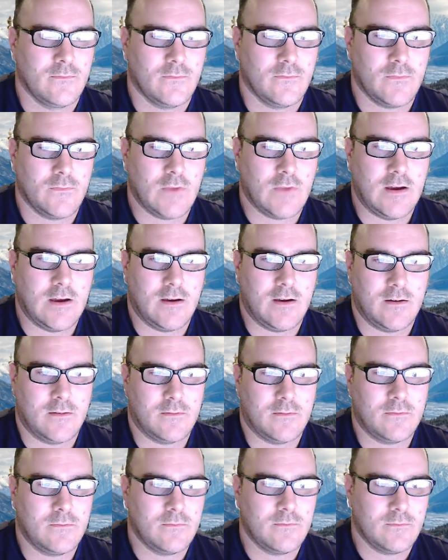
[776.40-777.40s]

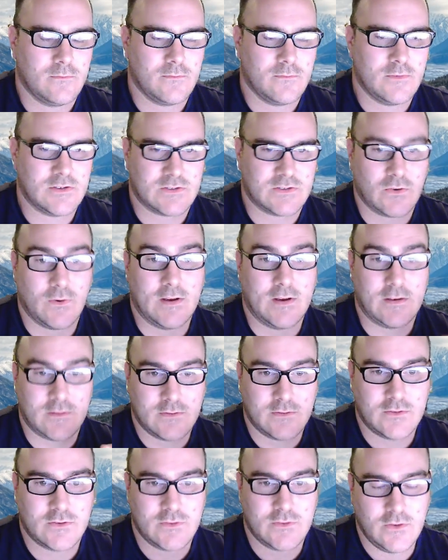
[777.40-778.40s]
the story
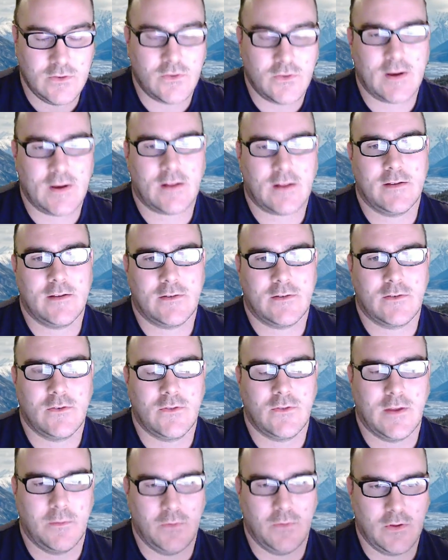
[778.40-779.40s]
directly to
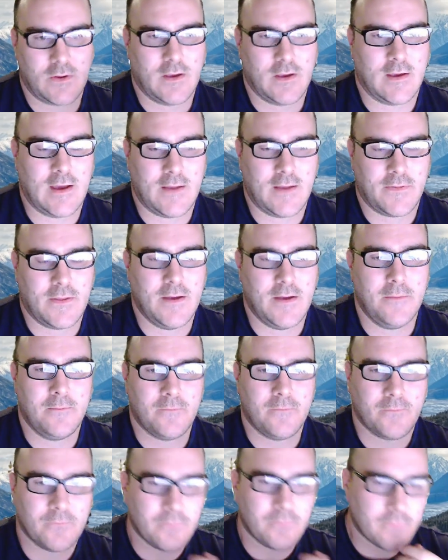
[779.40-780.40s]
them, looking at them.
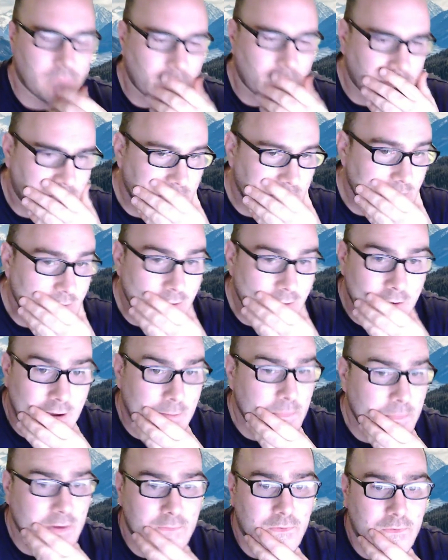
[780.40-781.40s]

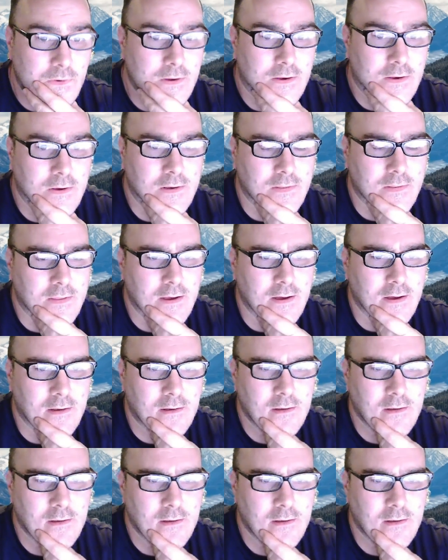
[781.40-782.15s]
I'm not very good at that.